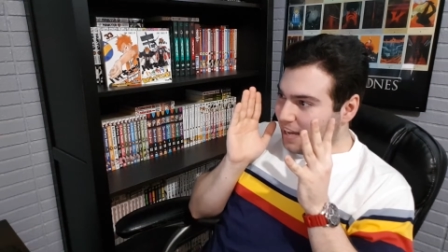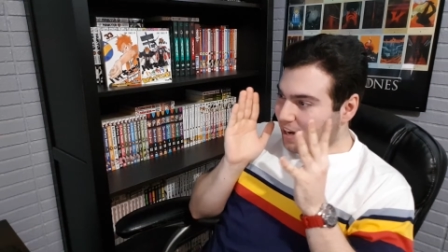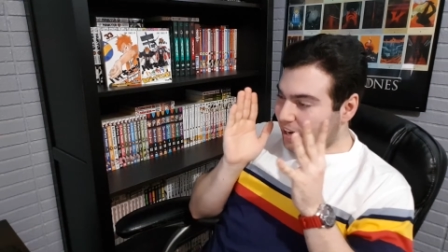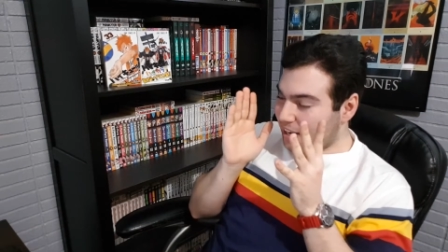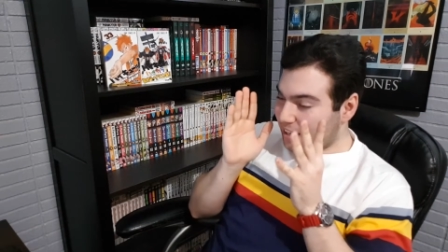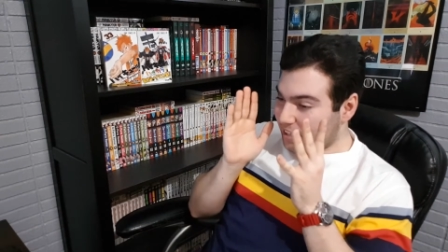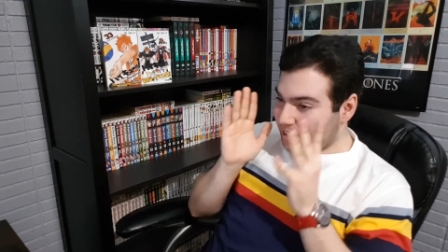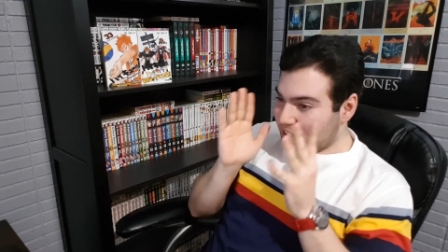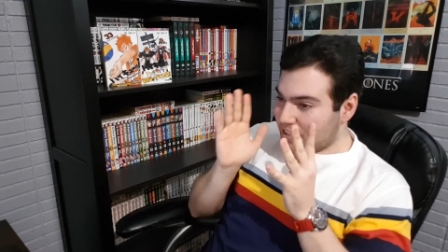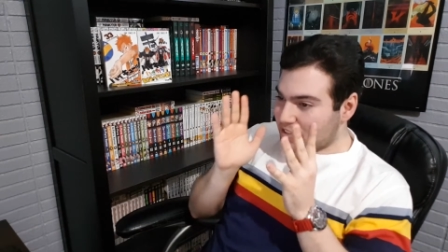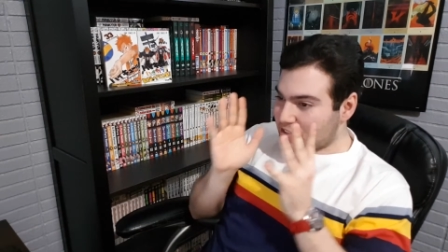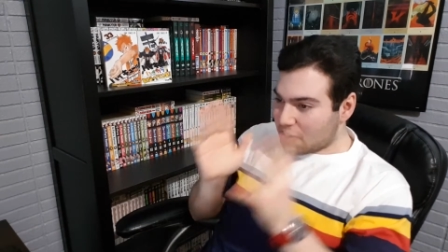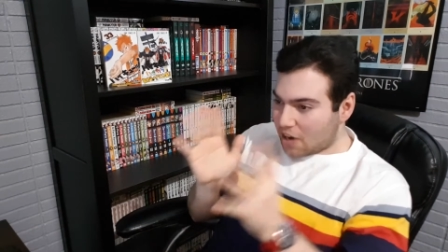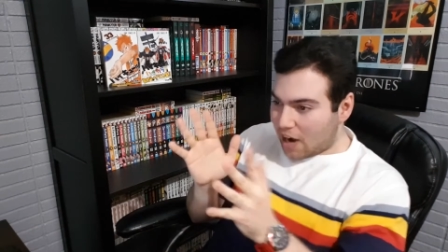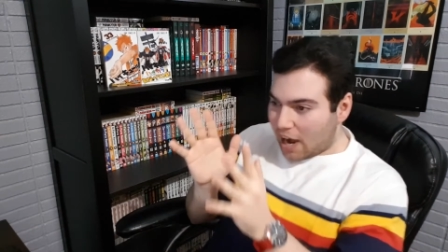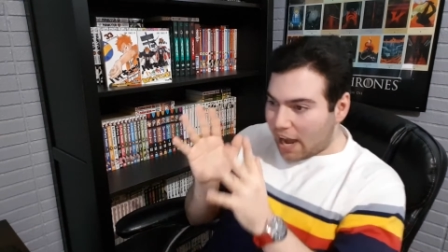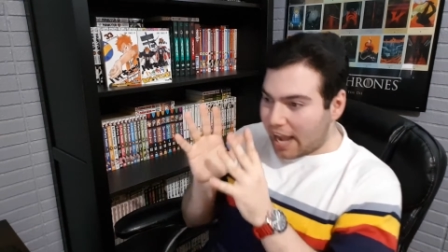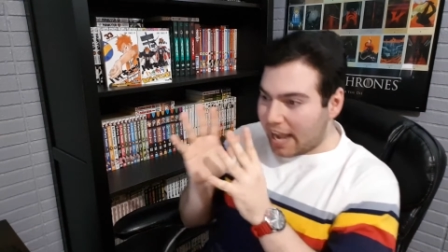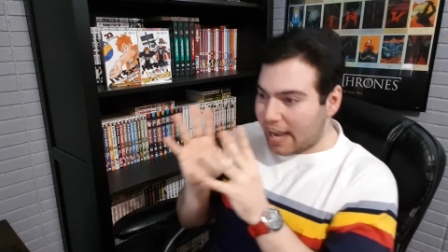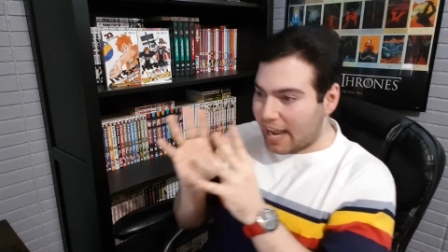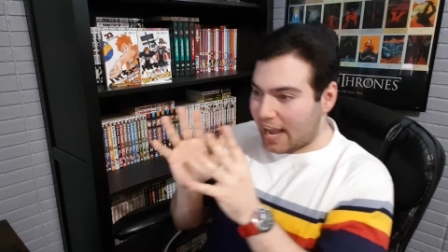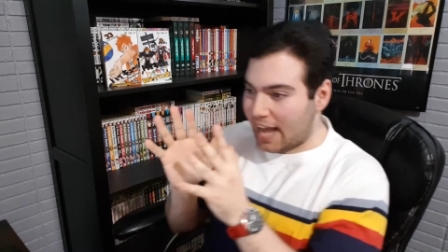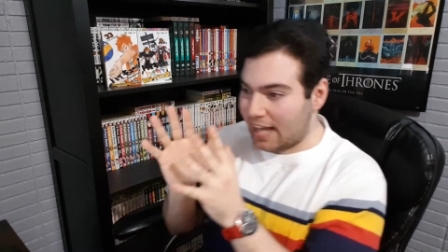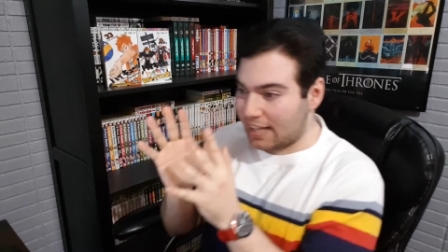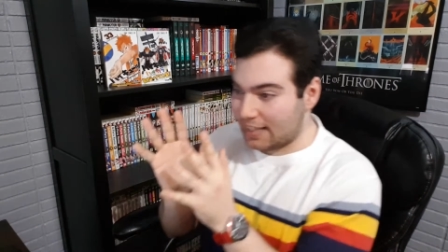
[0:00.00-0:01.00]
Inter
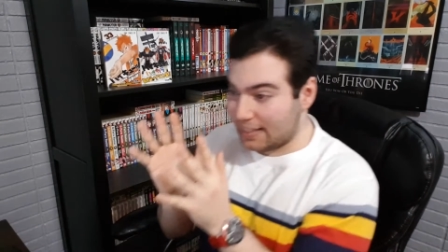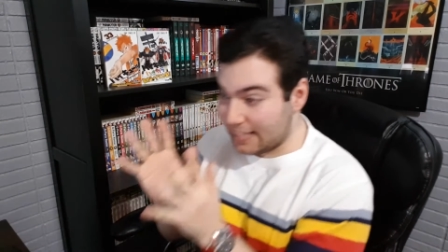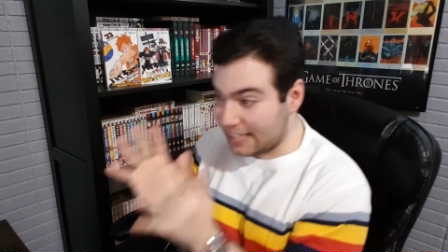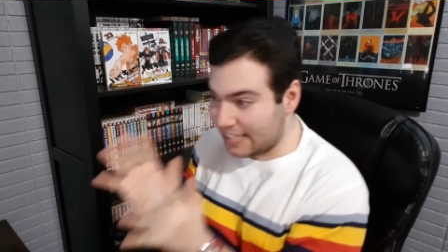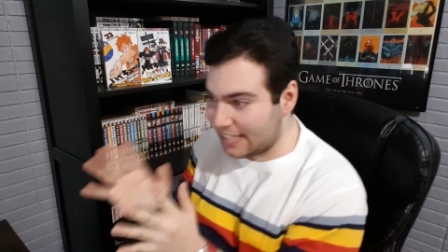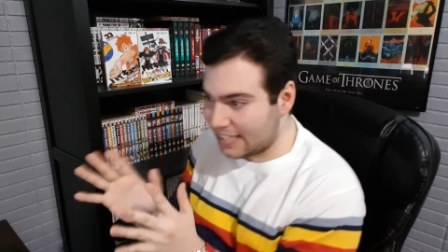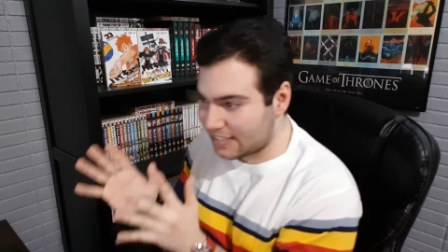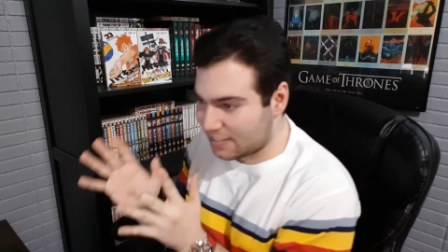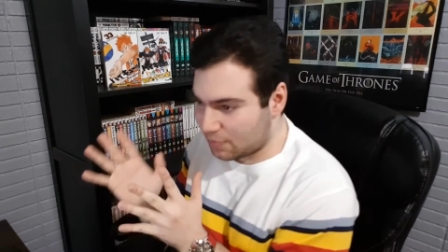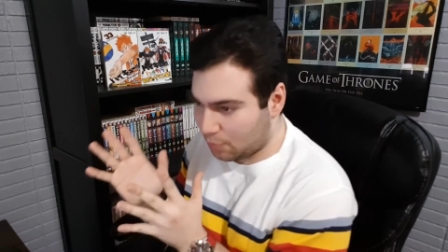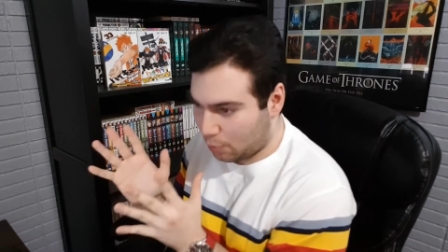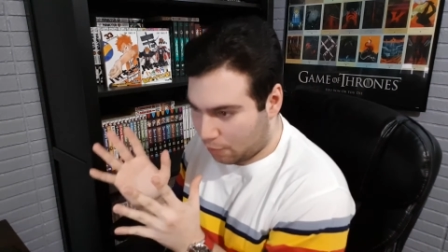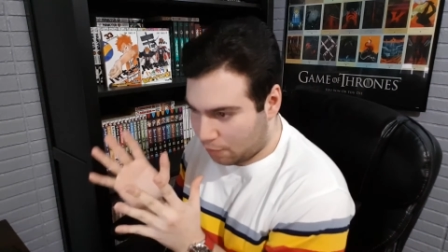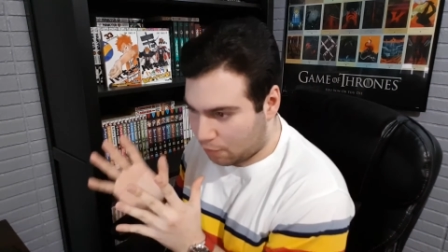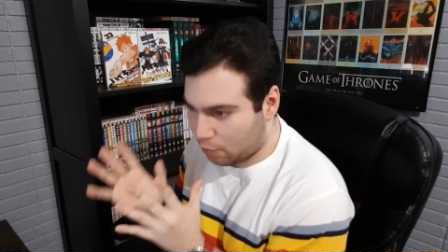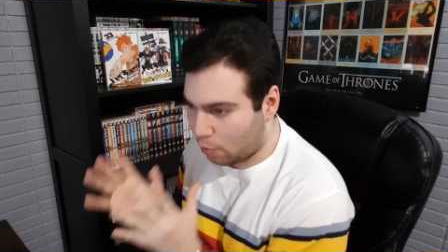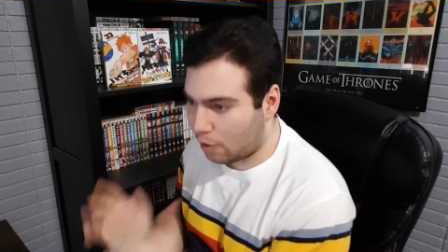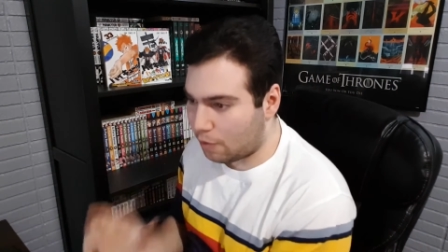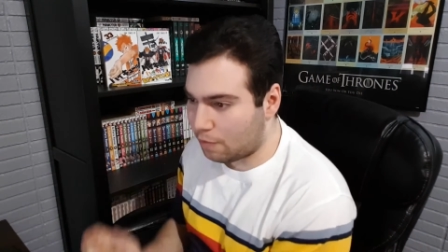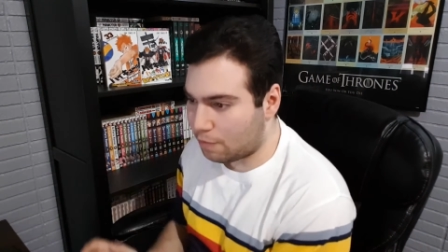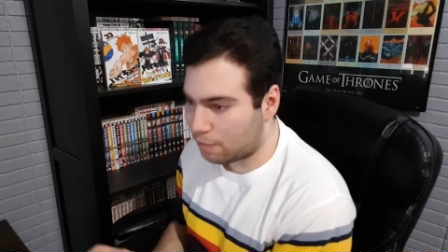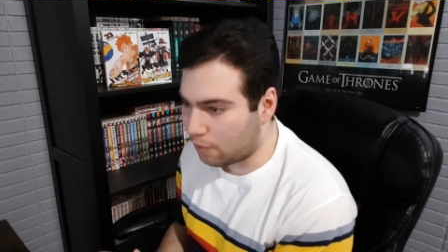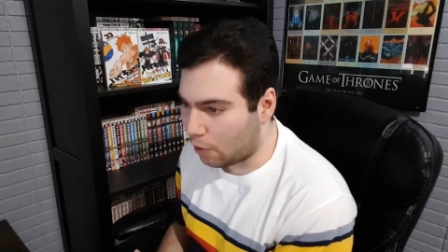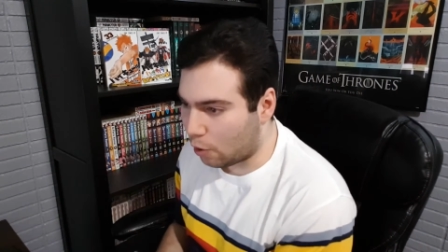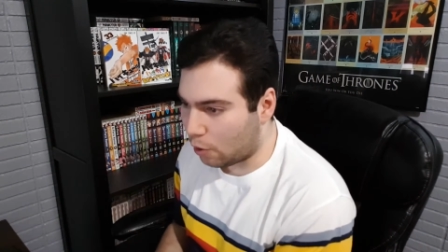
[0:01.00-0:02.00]
High, at least with
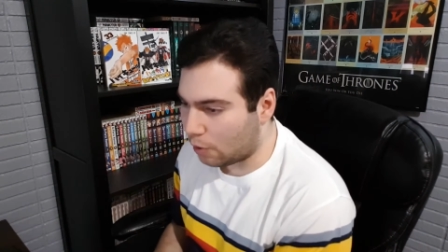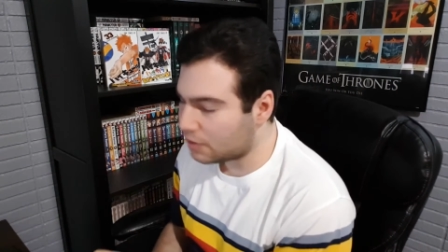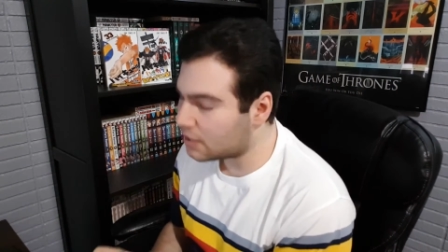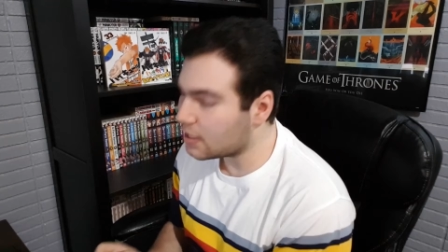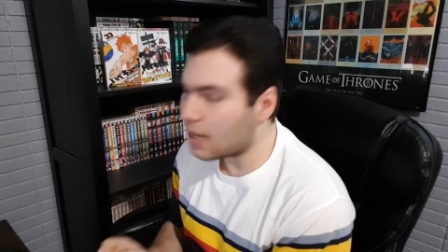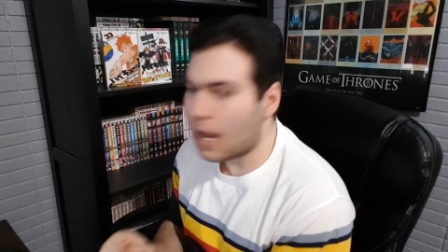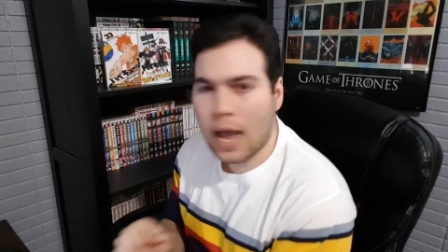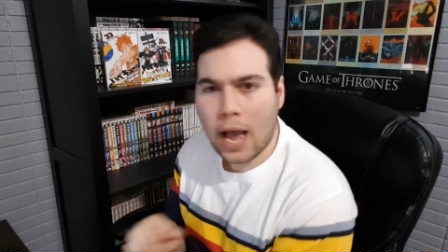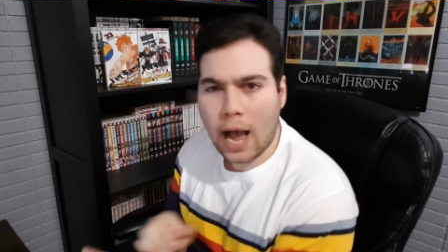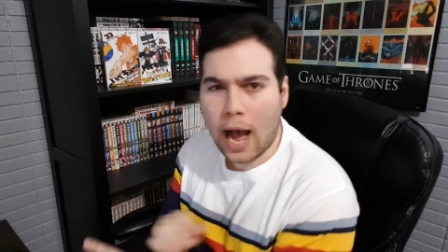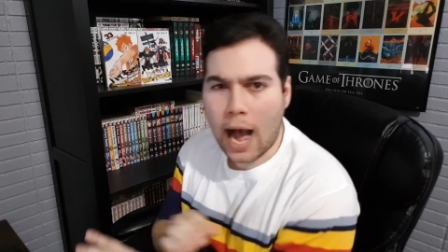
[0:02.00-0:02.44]
one vote,